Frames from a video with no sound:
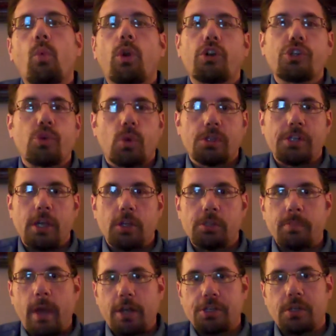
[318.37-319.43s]
We're short sale
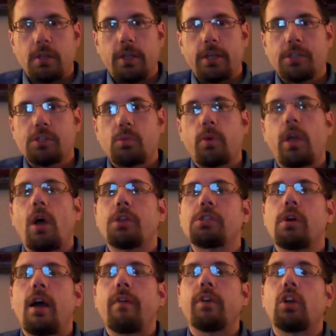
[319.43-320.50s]
specialists. We
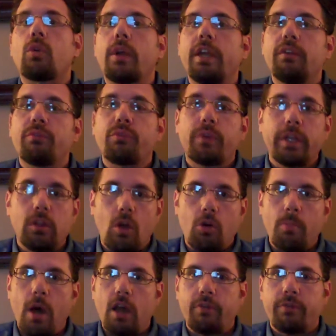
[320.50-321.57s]
also have a great free
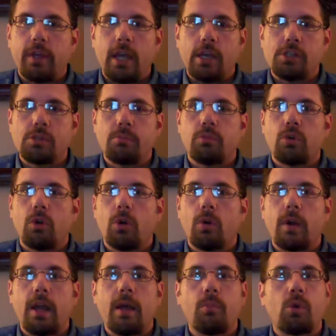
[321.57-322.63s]
loan modification
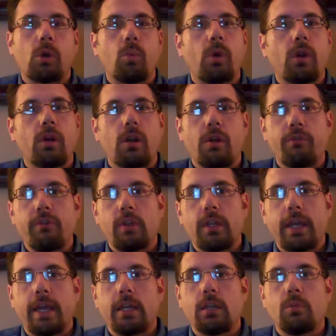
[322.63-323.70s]
program where we're
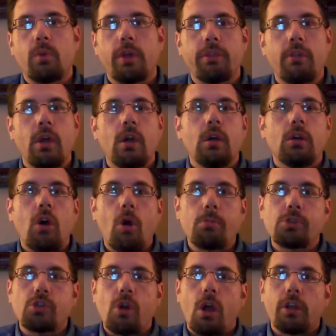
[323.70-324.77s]
affiliated with
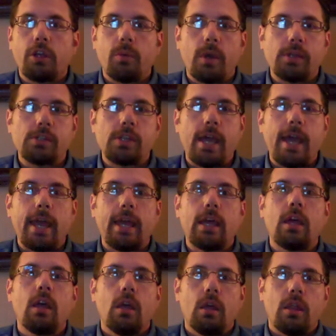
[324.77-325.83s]
Homestrong
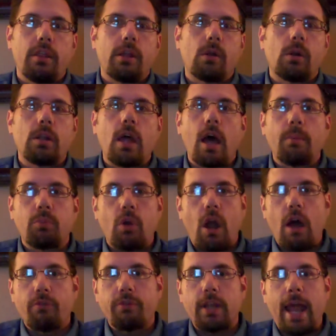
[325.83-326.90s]
USA. They're a
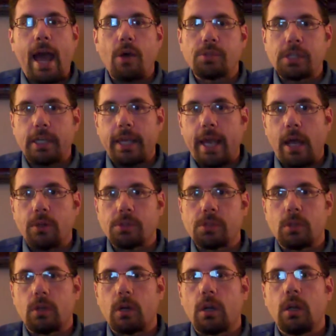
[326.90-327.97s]
nonprofit housing
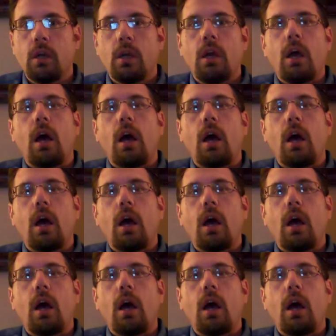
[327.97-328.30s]
counselor.